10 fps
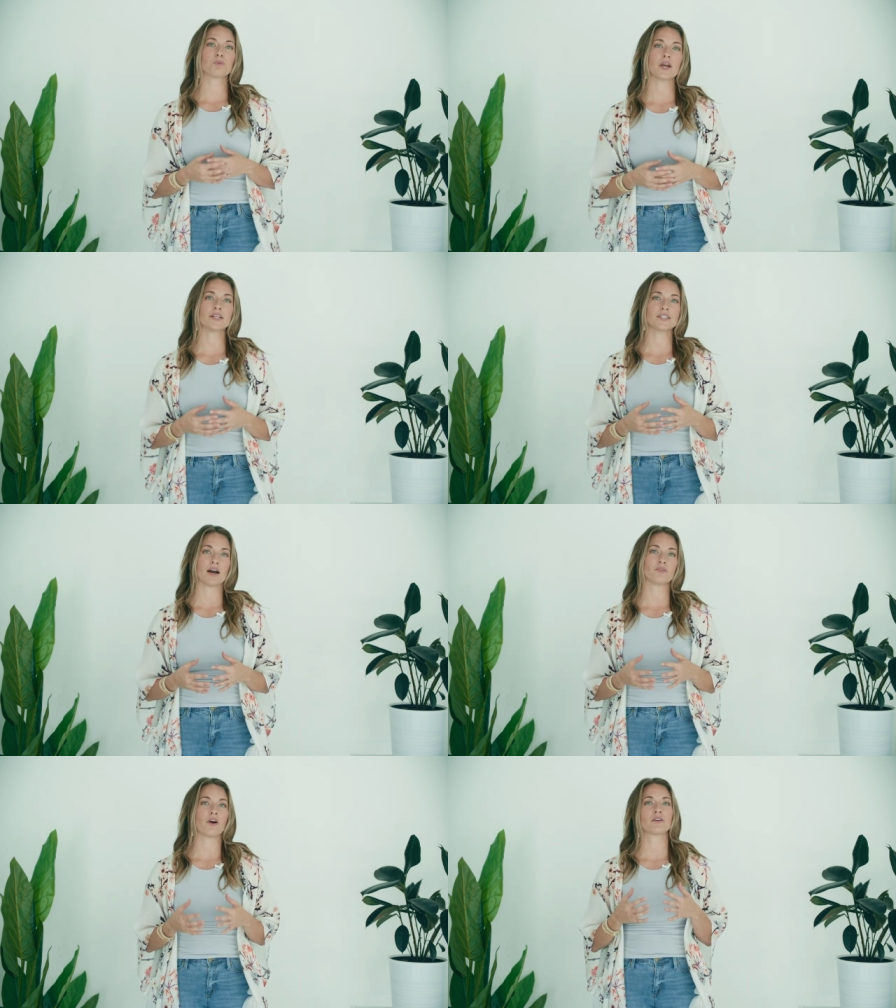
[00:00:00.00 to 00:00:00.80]
break
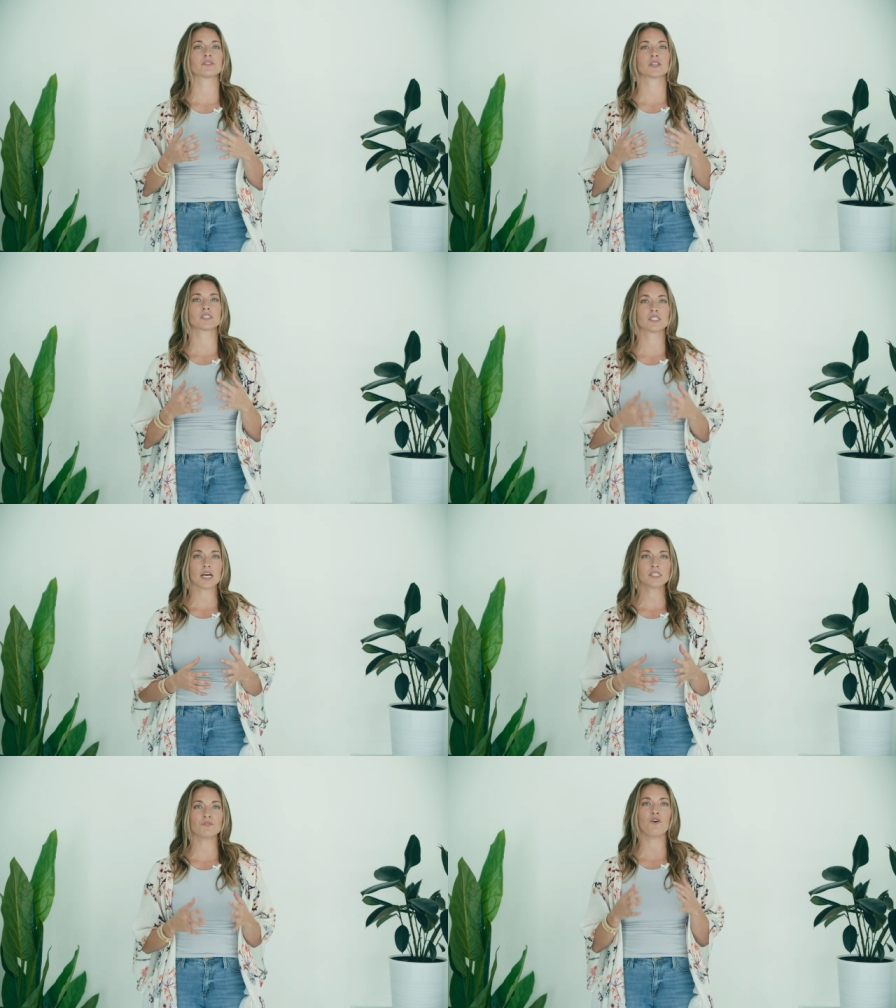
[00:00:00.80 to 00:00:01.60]
down our
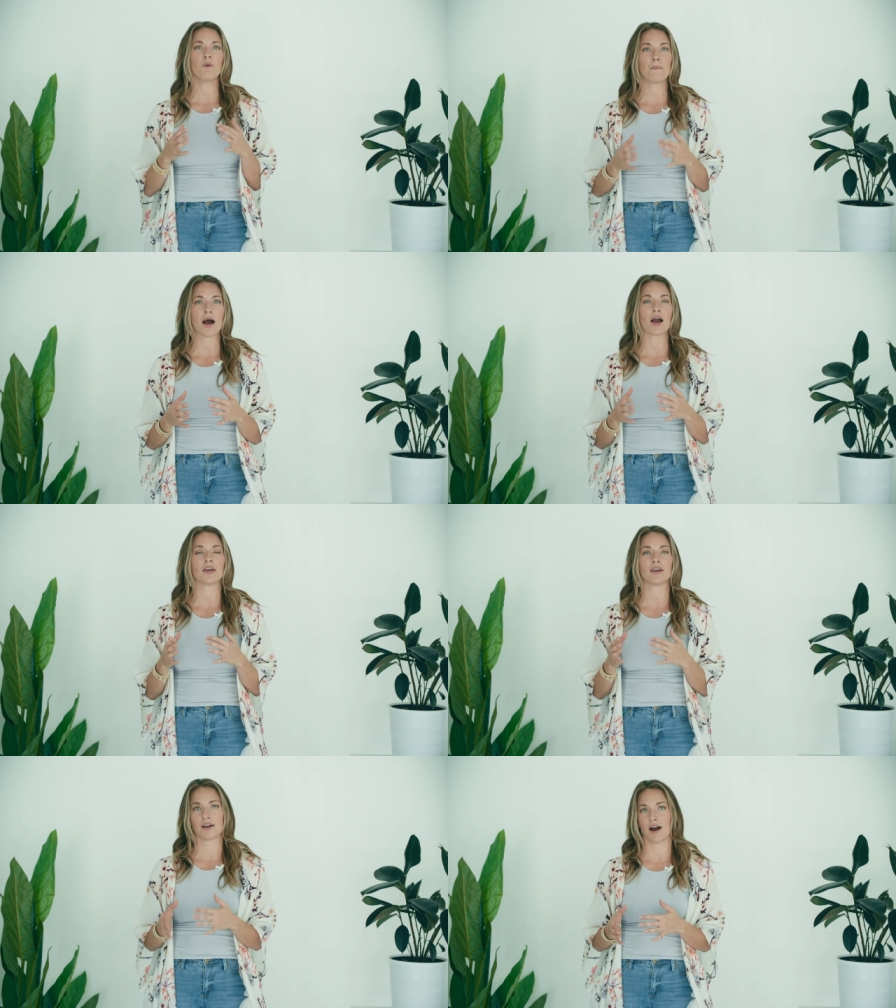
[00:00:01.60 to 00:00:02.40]
successful
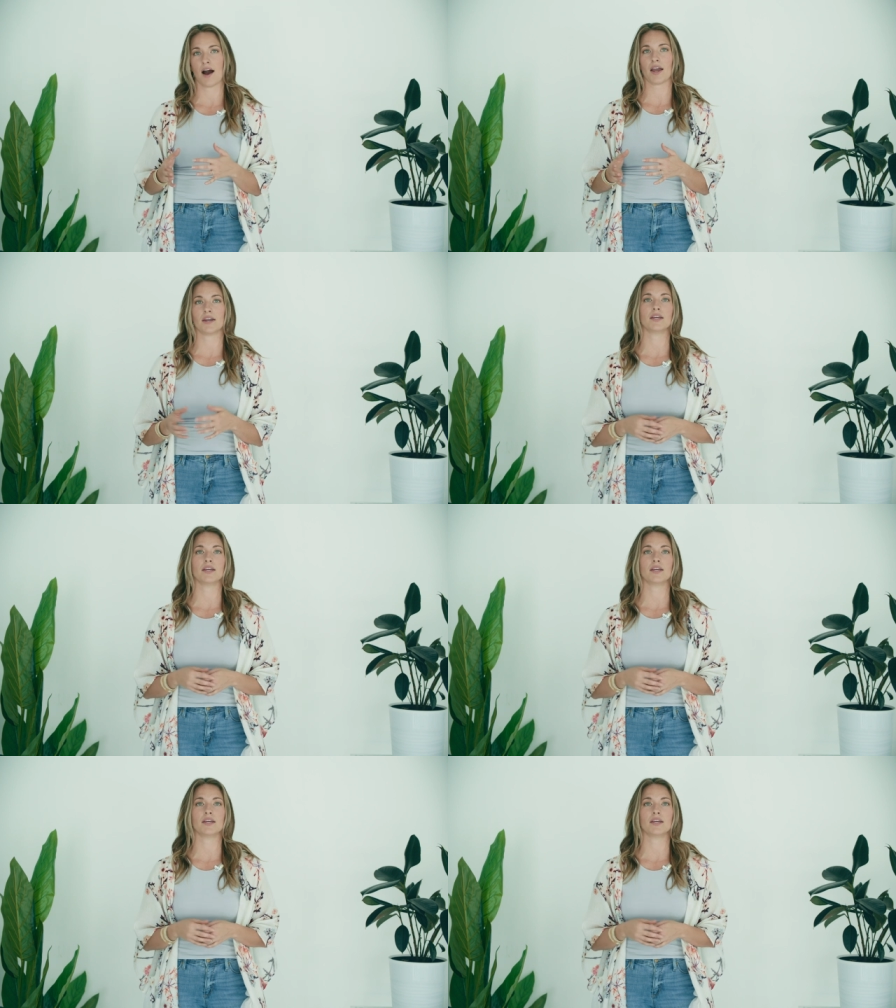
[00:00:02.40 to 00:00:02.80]
buying guide